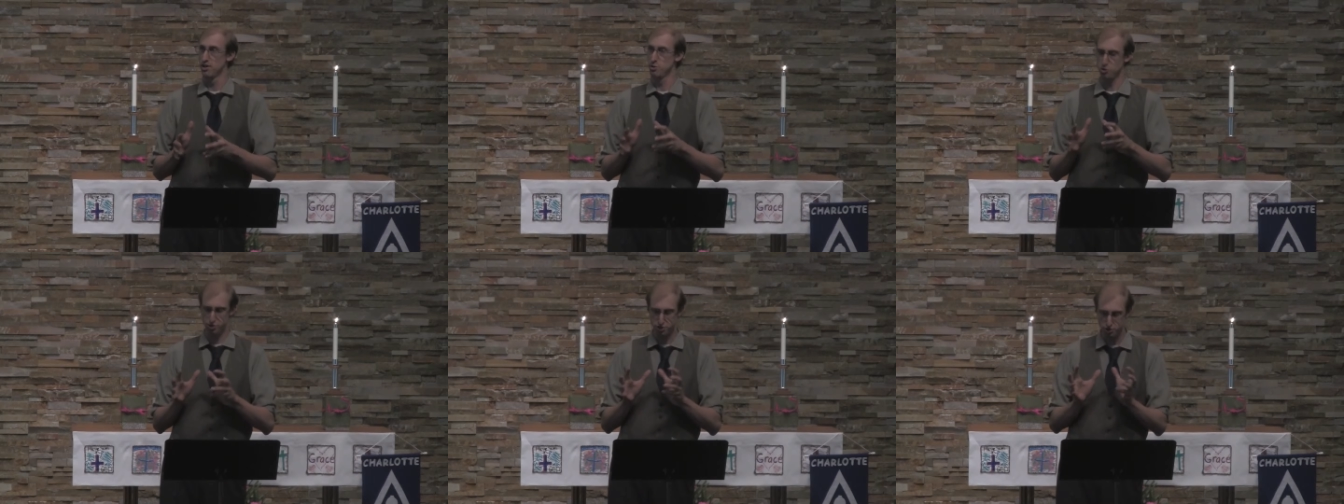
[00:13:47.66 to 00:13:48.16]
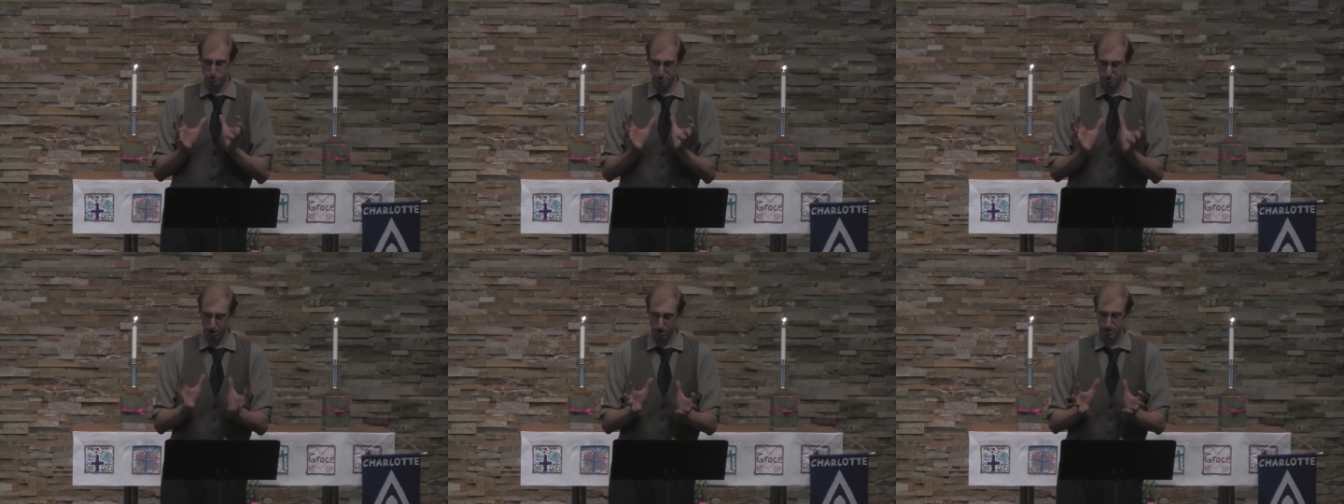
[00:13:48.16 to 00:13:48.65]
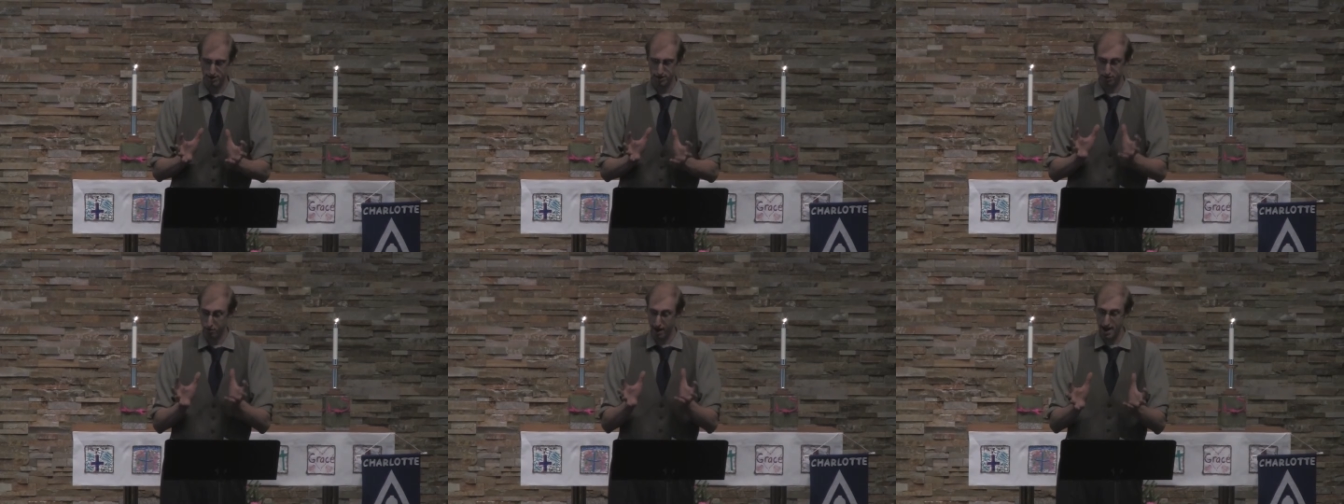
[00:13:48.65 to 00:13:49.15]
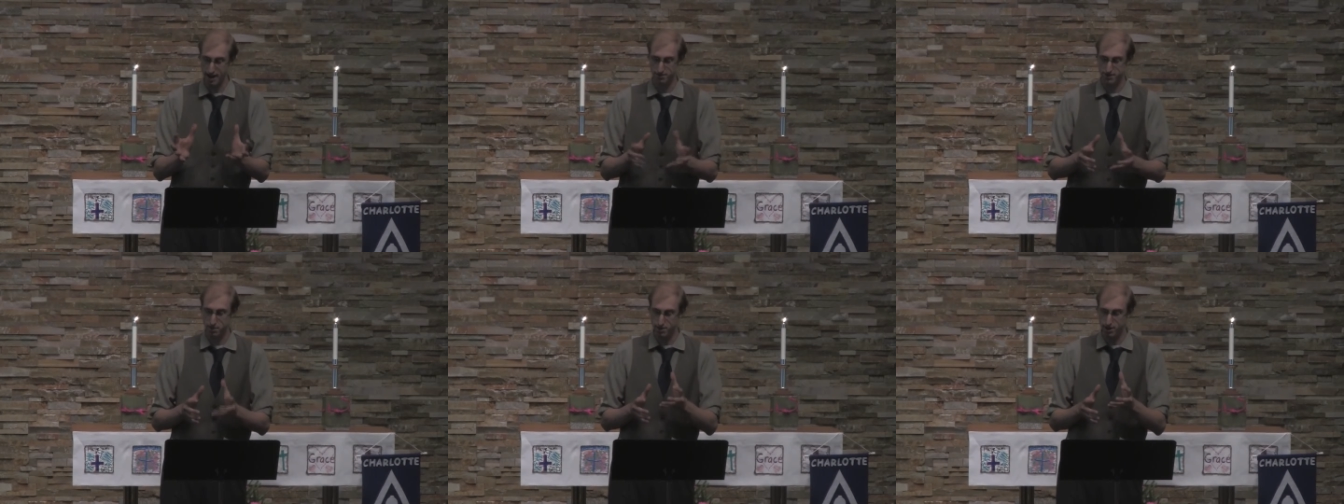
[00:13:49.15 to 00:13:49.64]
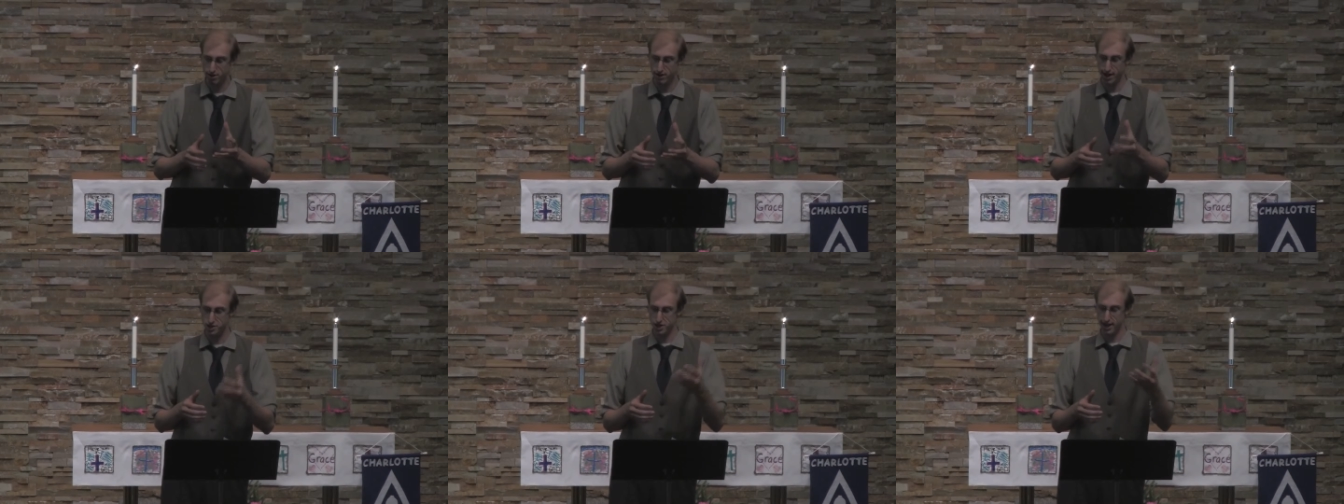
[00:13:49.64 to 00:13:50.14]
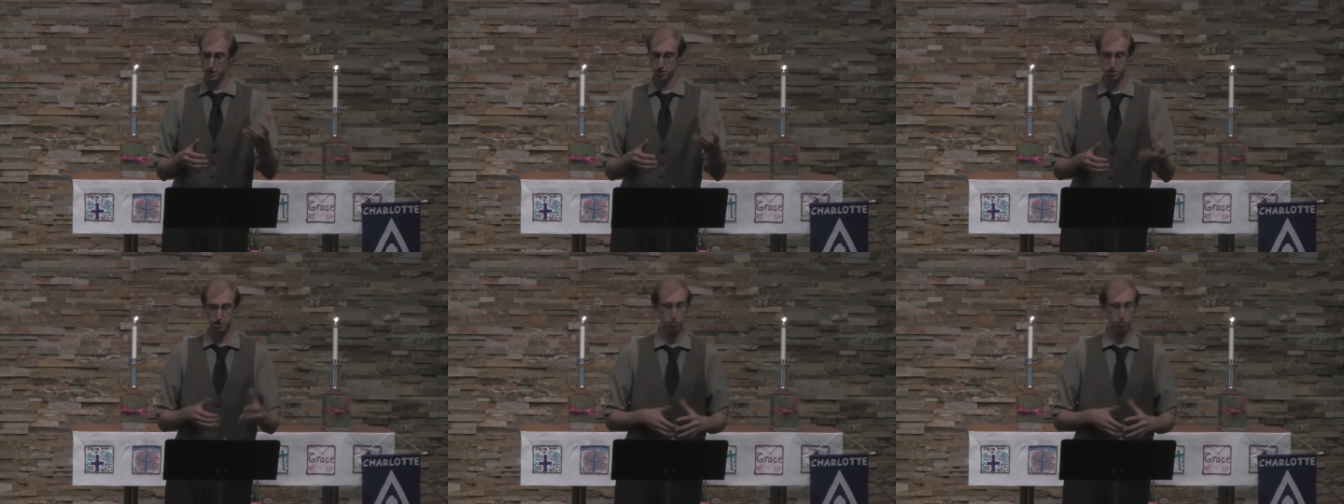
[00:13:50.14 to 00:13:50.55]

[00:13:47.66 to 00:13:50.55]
which were soon started and thrived. Seminary education at this